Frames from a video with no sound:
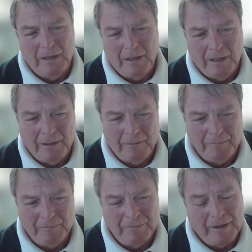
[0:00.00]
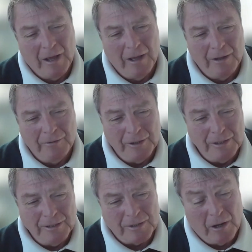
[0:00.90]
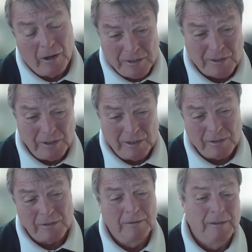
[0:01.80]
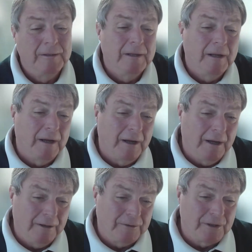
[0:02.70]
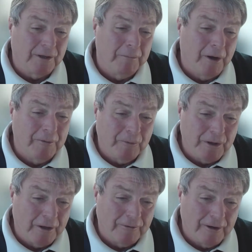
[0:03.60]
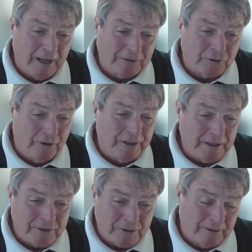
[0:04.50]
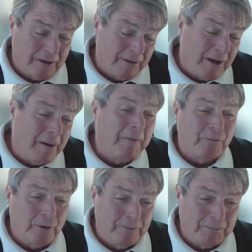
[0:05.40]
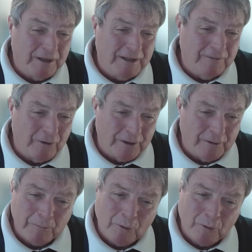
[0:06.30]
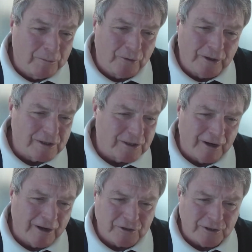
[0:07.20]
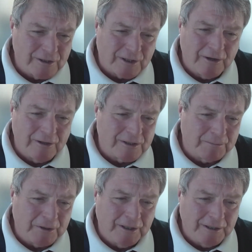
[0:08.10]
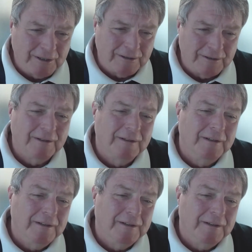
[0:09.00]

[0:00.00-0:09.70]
these ICs to combine with other electronics. And I am a firm believer that more and more integration is going to be needed.